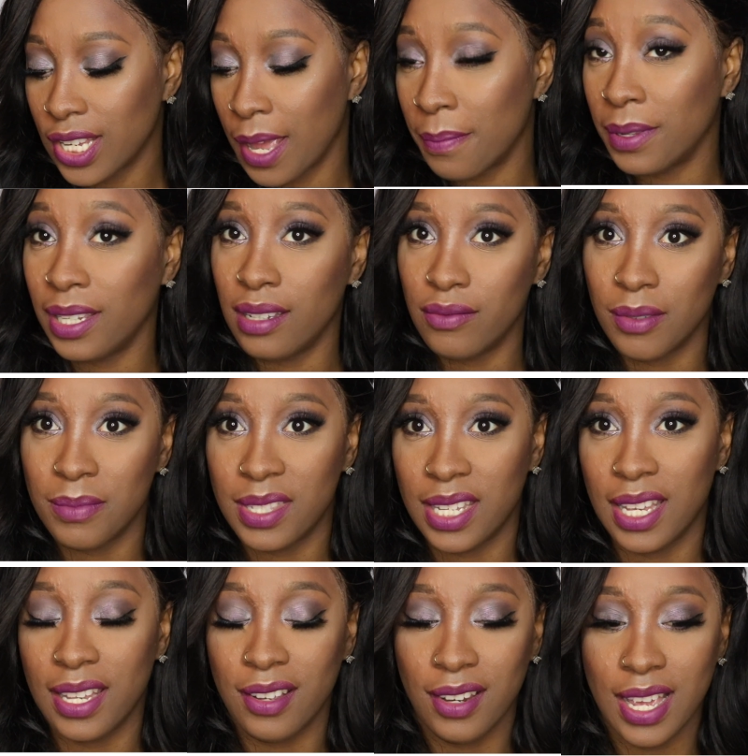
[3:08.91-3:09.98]
I believe I'm
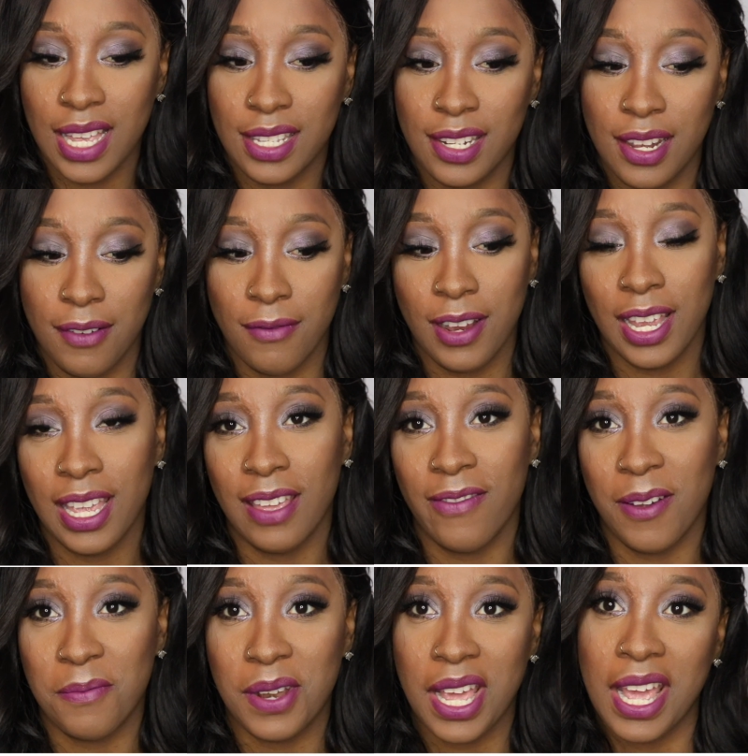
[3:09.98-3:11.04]
saying your last name right. If
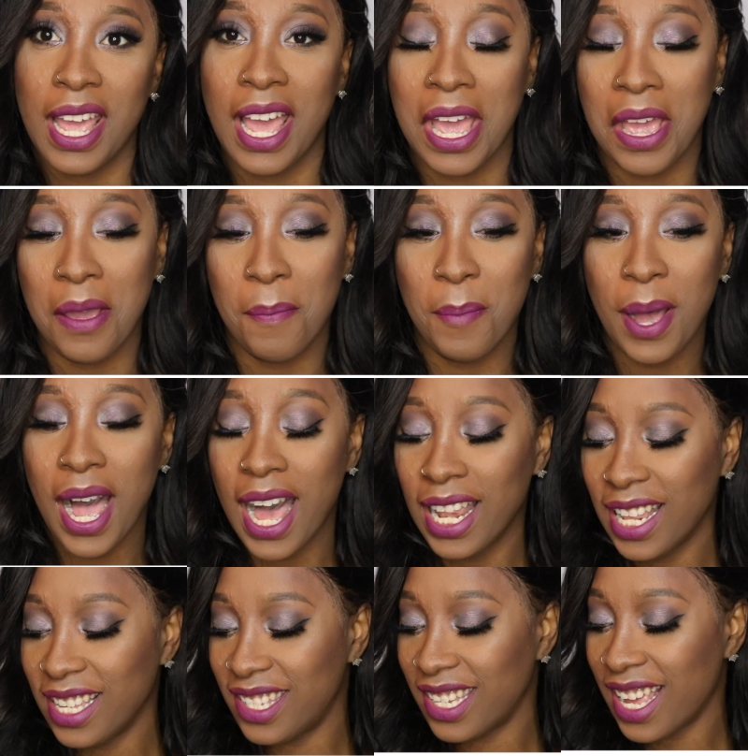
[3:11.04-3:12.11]
I'm not, I
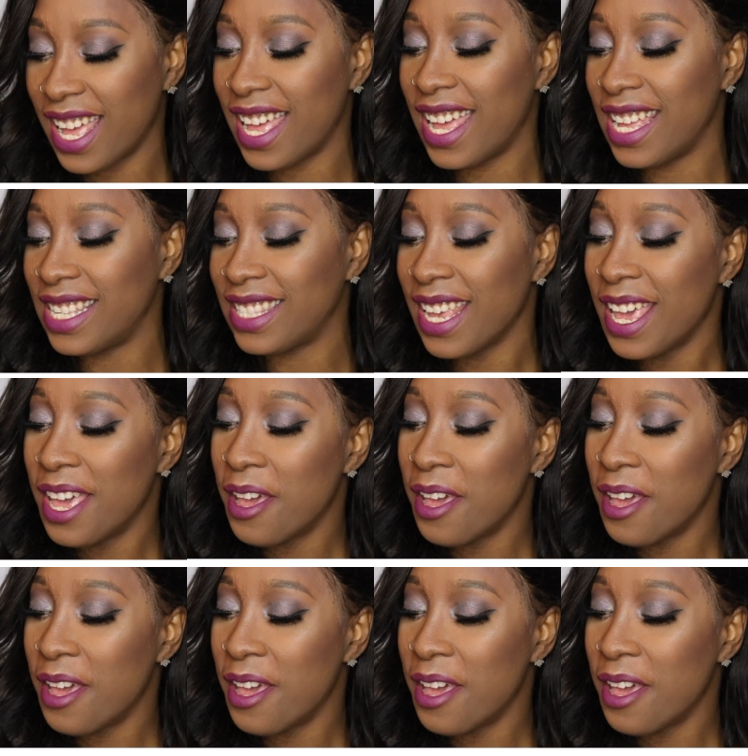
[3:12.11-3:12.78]
apologize.